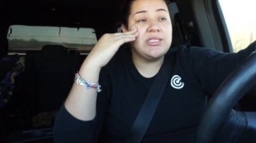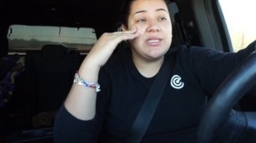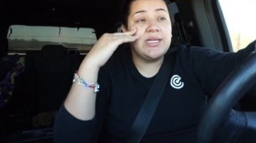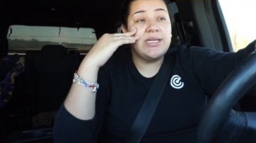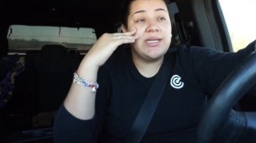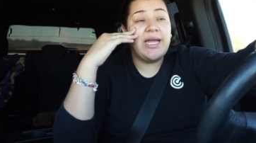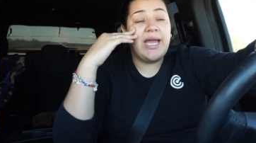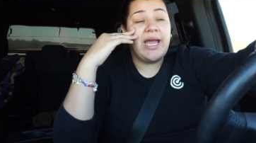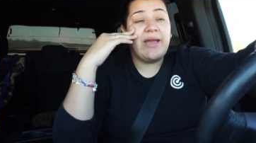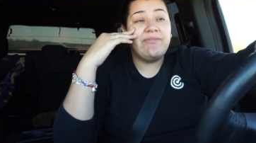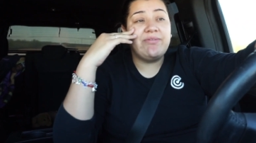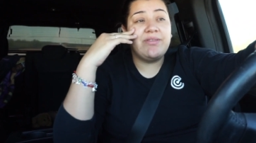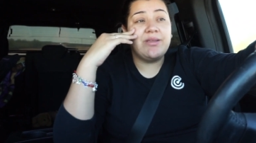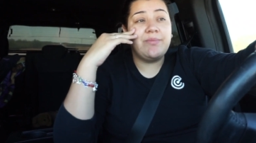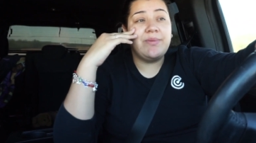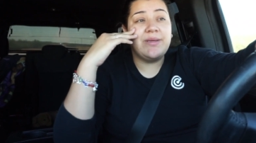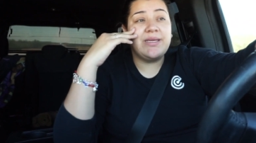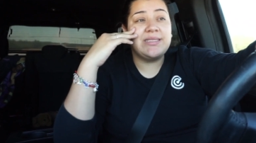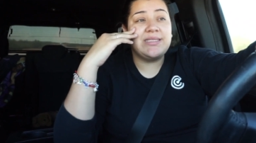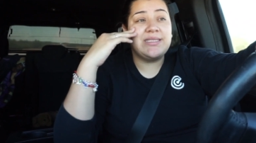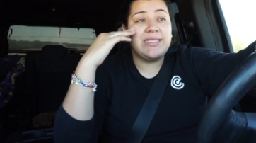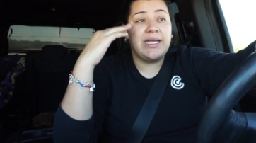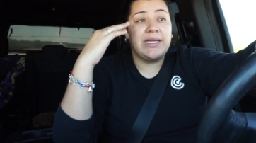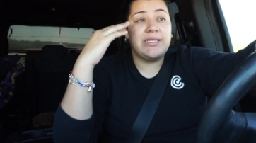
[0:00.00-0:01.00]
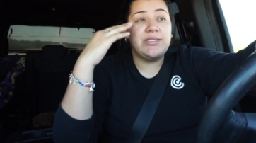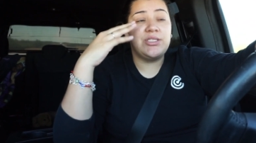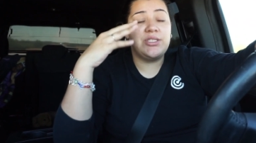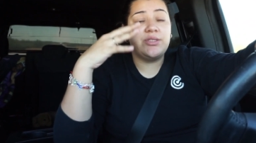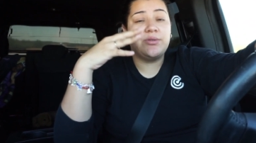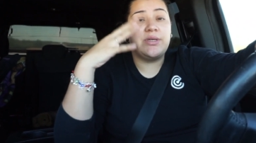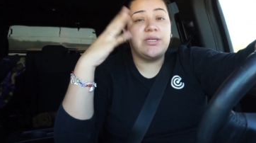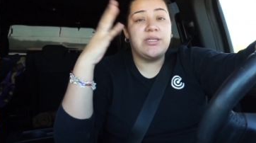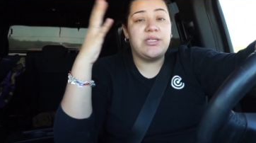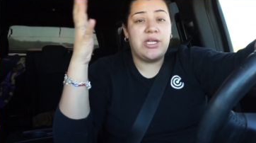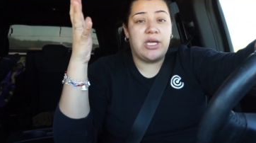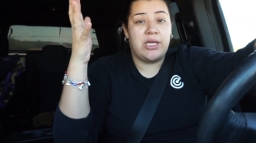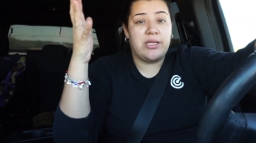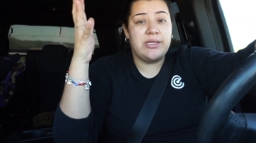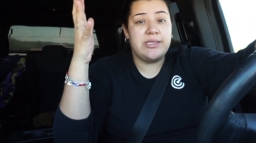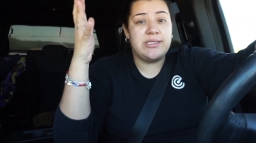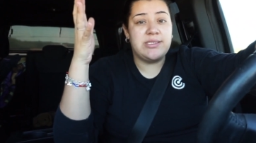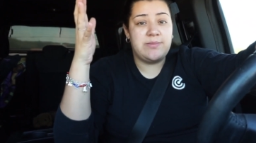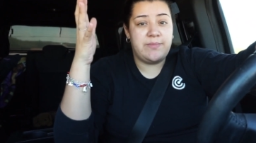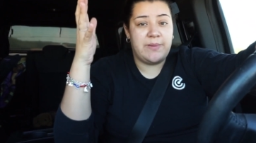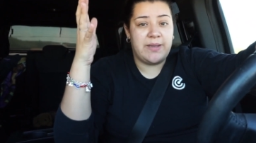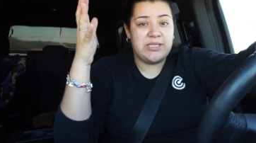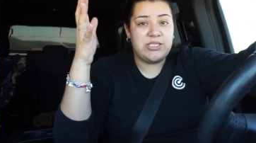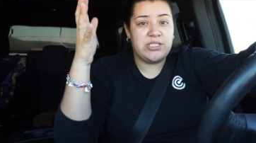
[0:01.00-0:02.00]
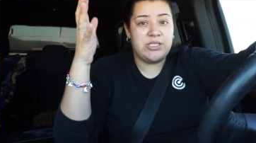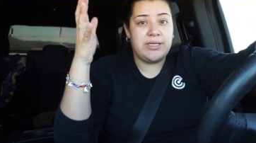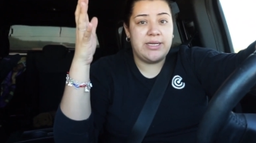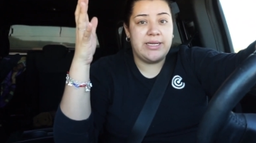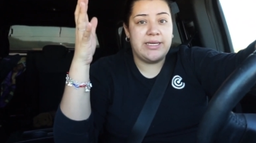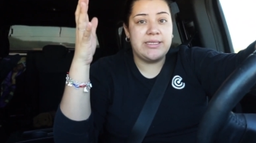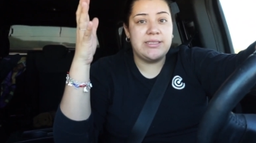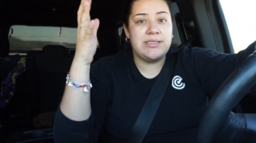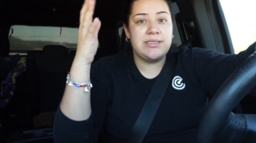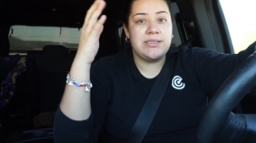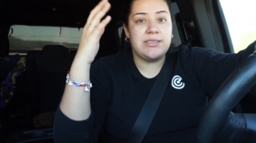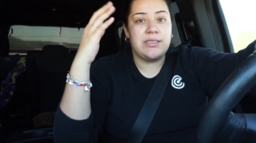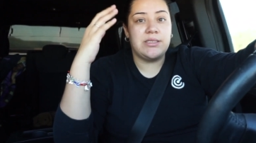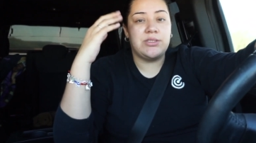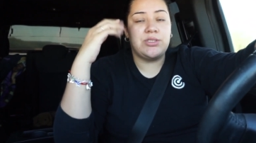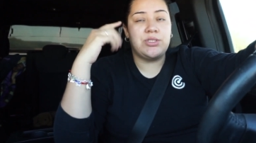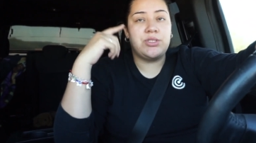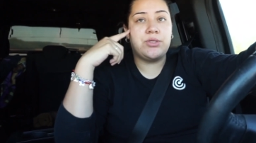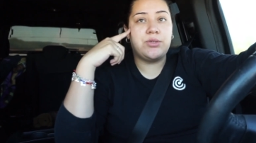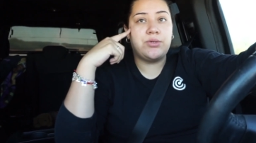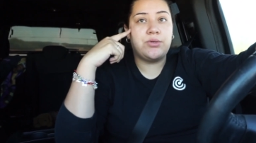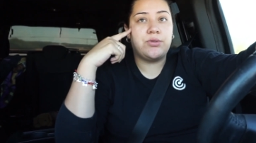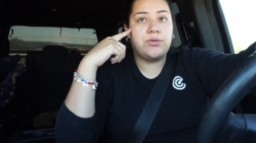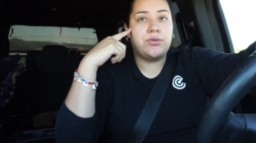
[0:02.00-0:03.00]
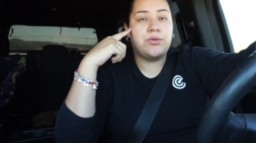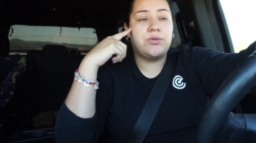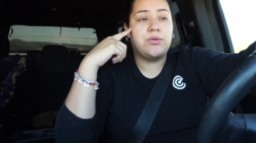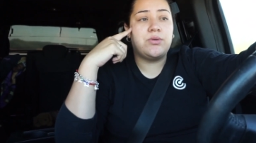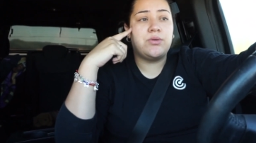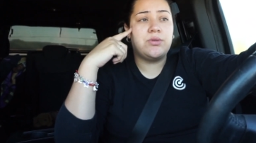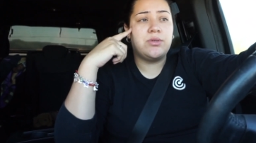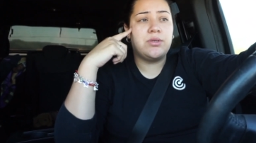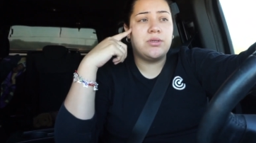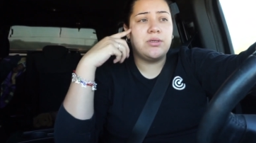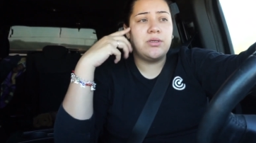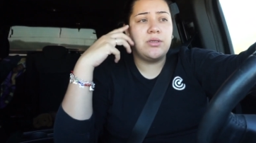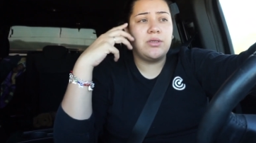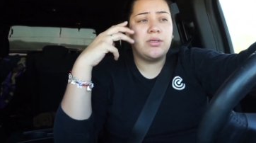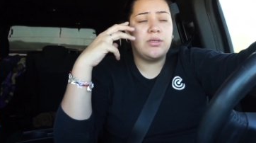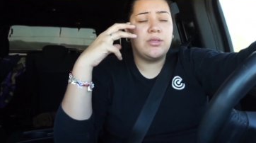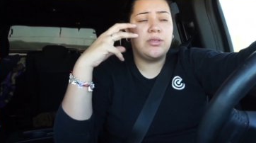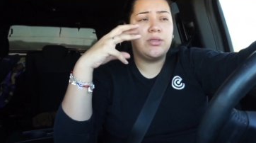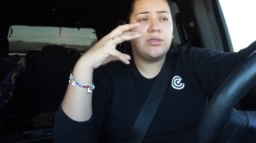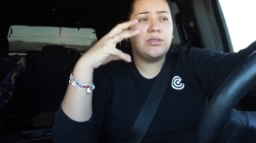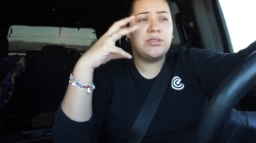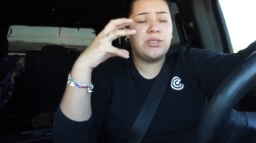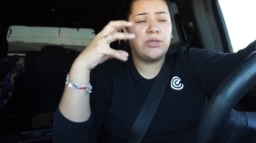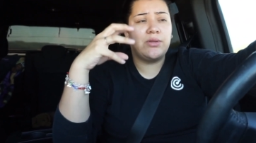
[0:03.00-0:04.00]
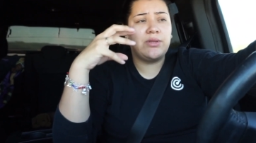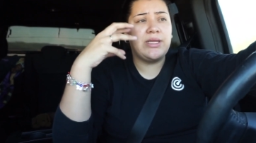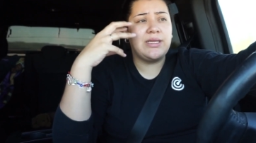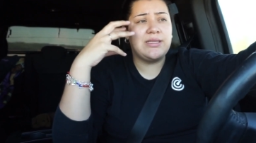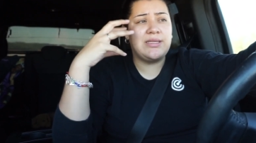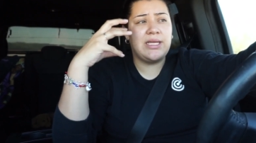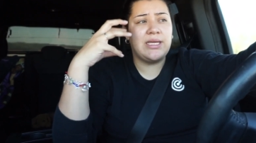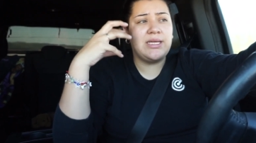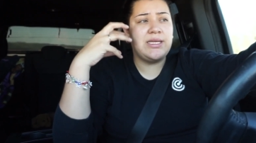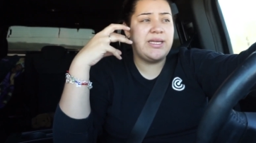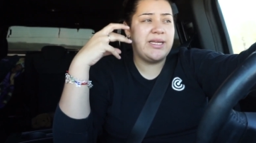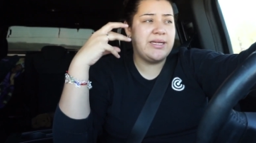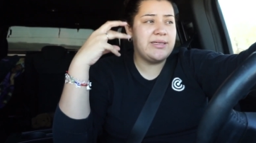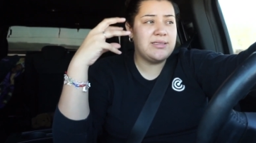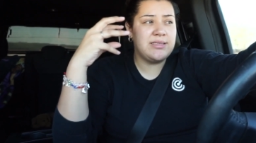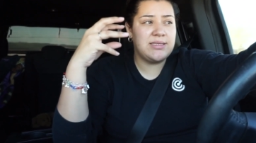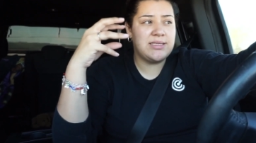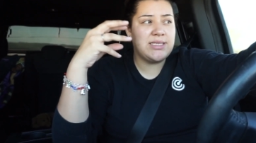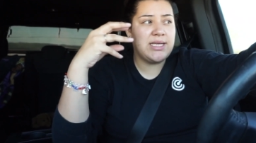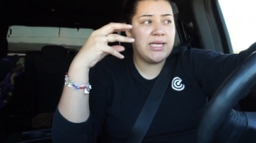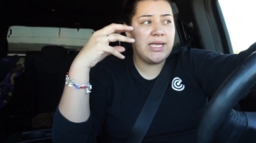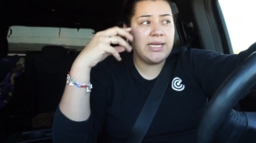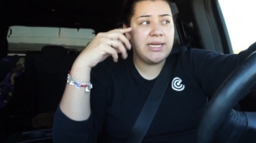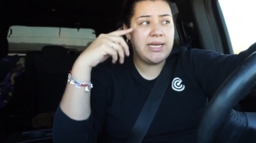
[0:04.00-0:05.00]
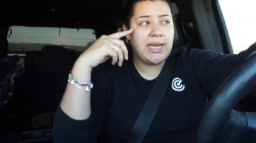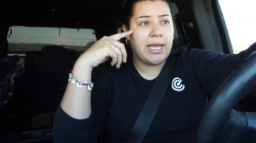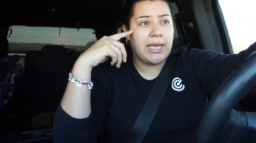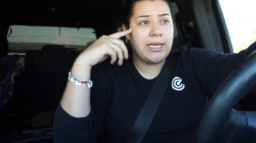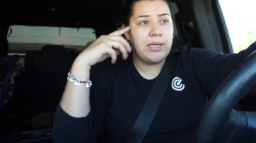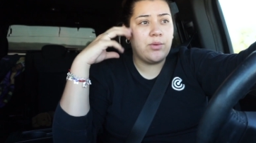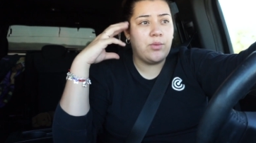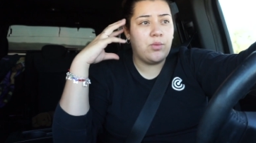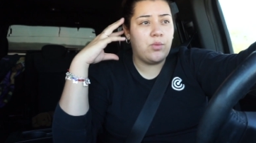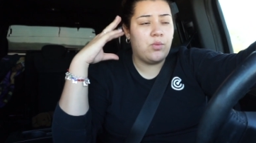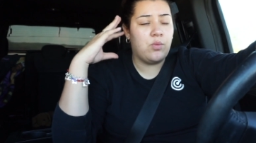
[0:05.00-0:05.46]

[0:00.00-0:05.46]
gonna have to be sent to another specialist so that they can see like